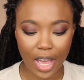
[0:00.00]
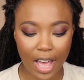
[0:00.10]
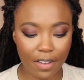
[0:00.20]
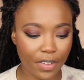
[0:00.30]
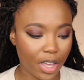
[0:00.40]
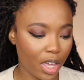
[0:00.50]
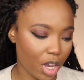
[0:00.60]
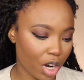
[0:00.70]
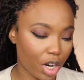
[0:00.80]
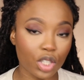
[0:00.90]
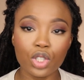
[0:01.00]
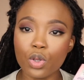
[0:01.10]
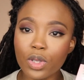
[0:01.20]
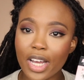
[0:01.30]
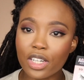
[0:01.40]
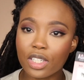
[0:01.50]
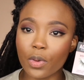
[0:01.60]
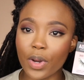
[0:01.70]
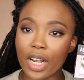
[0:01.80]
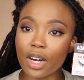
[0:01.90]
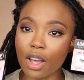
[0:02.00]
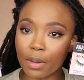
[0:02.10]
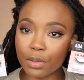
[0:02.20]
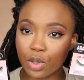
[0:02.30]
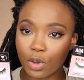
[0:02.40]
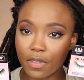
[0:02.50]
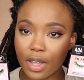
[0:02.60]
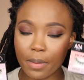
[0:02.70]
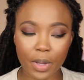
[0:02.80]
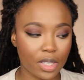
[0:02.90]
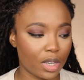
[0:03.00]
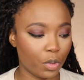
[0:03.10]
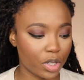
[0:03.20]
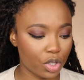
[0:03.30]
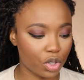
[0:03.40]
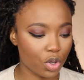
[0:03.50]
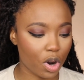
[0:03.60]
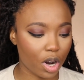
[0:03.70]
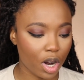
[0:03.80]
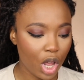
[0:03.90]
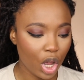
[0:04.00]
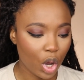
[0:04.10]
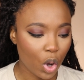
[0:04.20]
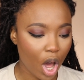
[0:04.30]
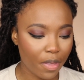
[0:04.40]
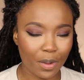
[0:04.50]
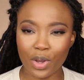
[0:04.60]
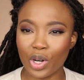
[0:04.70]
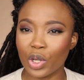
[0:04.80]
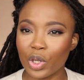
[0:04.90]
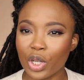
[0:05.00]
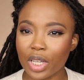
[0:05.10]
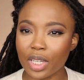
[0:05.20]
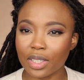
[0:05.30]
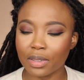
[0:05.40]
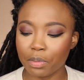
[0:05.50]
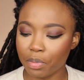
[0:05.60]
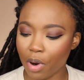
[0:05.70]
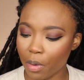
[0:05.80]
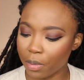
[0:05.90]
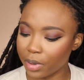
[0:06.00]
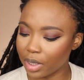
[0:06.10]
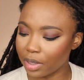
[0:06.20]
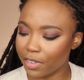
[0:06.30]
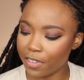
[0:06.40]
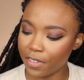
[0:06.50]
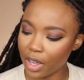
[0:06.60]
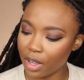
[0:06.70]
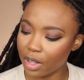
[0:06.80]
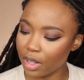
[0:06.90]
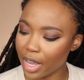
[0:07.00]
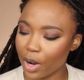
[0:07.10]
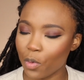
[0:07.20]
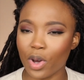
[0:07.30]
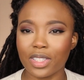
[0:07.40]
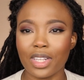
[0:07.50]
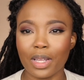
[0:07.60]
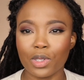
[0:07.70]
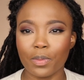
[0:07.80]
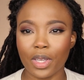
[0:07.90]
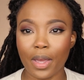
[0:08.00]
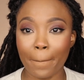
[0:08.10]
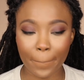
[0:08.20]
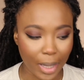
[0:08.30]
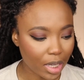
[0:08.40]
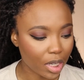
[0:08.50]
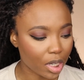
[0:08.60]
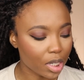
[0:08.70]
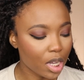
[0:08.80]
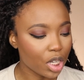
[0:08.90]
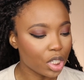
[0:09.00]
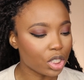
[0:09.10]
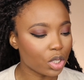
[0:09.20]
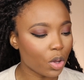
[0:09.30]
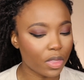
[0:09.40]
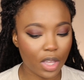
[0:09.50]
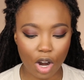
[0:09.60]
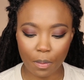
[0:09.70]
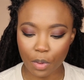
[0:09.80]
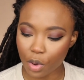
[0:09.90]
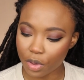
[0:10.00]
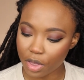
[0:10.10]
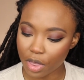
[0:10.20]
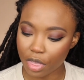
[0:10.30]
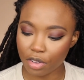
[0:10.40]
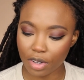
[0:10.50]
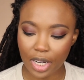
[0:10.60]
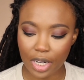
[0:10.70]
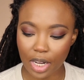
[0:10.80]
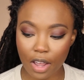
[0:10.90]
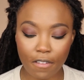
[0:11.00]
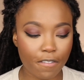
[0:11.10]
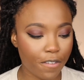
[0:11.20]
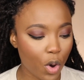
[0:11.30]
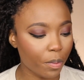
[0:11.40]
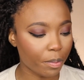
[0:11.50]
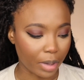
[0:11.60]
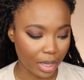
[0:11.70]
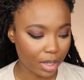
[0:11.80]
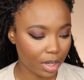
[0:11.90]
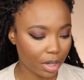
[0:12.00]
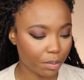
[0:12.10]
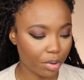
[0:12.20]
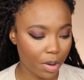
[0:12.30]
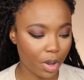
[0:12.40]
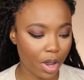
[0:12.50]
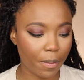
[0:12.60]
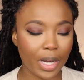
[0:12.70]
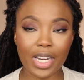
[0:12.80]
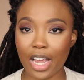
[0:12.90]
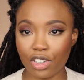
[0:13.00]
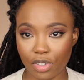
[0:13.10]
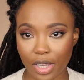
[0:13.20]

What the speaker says: have here 2 lashes. I went ahead and copped 2 of them because I wasn't sure how they were gonna look, probably feel, and I wanted them to be mink. So they are both 3D faux mink premium natural